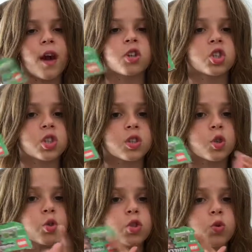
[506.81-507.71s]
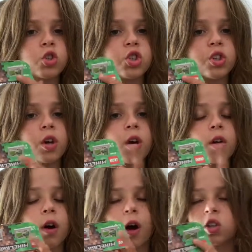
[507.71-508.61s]
I just used Switch.
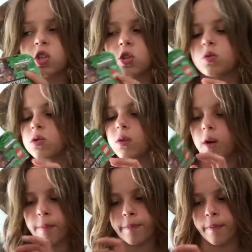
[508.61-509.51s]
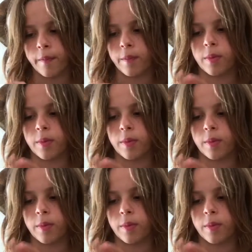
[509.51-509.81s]
I just used, um,